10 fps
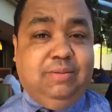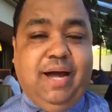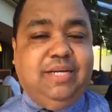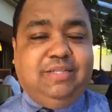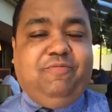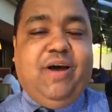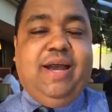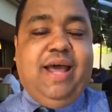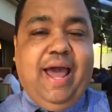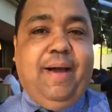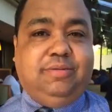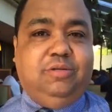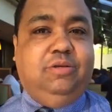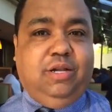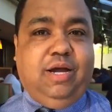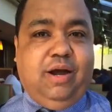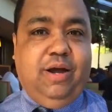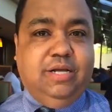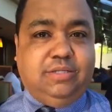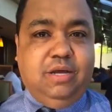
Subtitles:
I just find it absolutely hilarious.